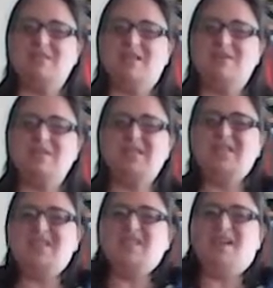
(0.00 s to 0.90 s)
goes,
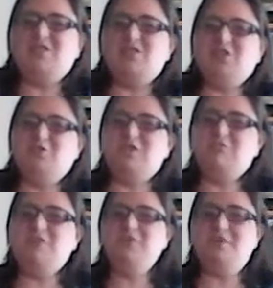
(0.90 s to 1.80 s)
I don't know what
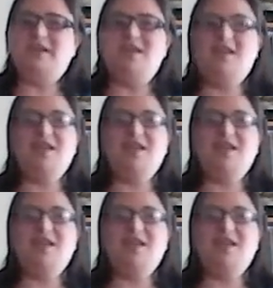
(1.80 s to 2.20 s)
I'm doing.